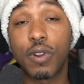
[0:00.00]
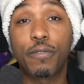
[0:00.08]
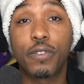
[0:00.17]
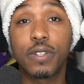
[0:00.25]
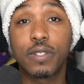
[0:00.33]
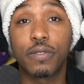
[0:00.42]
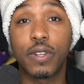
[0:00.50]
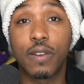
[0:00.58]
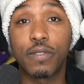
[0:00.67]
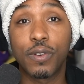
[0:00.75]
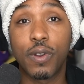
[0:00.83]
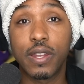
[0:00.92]
reference, if you
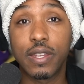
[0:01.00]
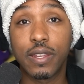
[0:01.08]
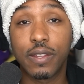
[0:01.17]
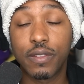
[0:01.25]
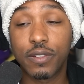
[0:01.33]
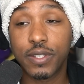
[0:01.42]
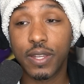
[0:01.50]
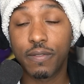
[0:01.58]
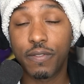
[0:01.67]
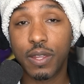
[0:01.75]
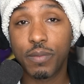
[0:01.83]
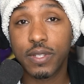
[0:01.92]
have no idea, there's a
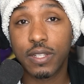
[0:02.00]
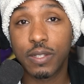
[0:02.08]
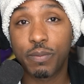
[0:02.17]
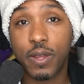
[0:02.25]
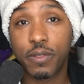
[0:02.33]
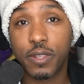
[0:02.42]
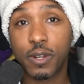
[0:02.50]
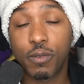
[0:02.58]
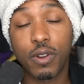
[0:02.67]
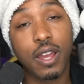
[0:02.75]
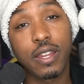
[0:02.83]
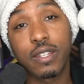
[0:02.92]
famous clip out there
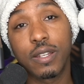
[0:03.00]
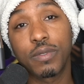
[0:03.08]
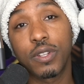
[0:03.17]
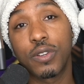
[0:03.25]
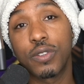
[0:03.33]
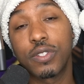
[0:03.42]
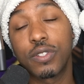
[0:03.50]
where iDubbbz goes